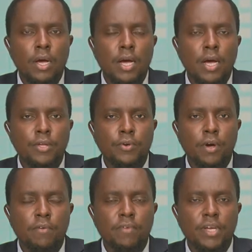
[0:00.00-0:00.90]
uh, you
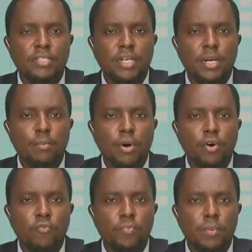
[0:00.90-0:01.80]
know, affect a number
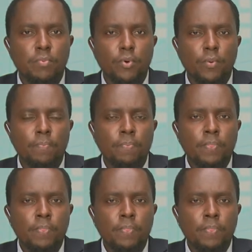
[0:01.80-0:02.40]
of people.